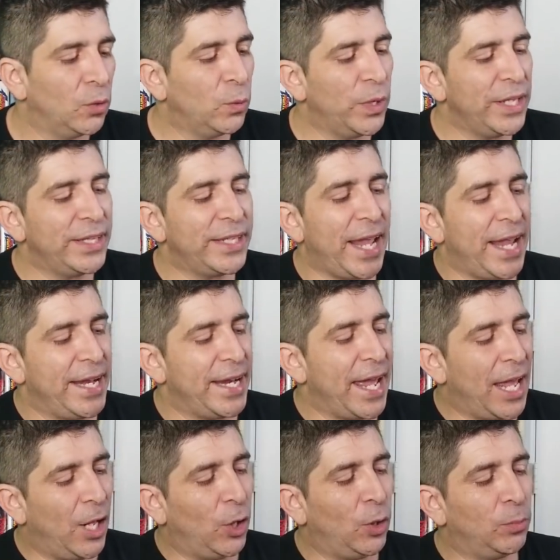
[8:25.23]
with an
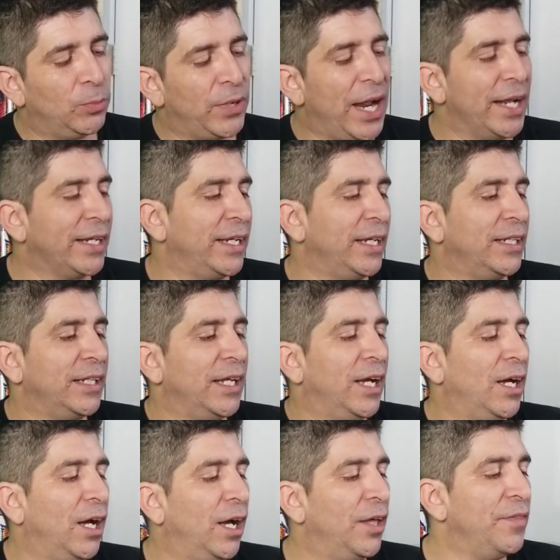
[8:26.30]
L bracket
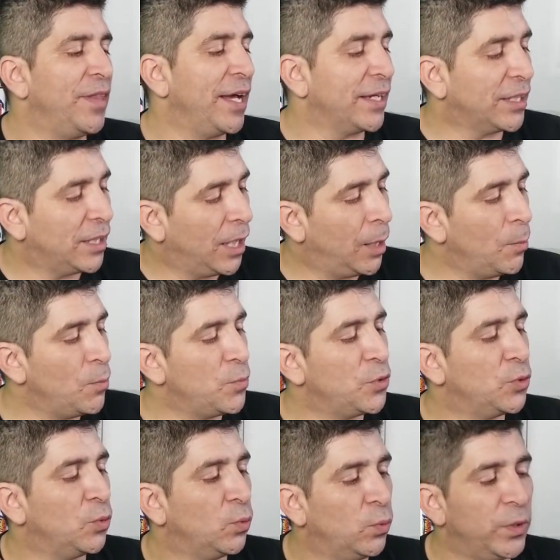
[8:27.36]
that
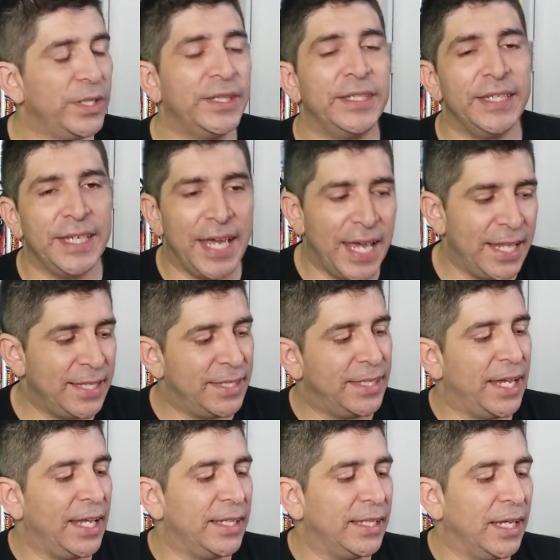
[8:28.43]
comes with the
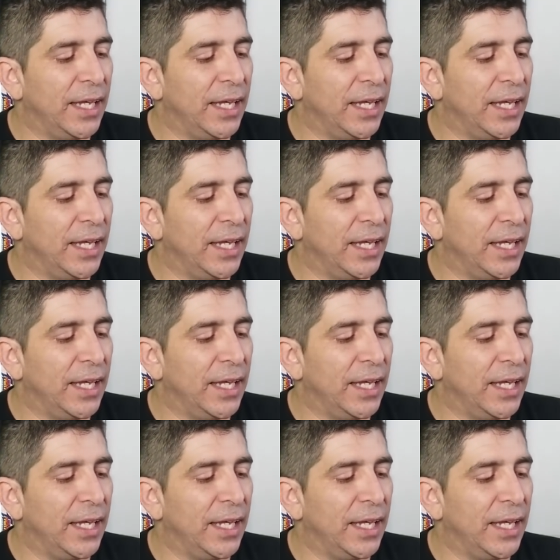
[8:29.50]
headset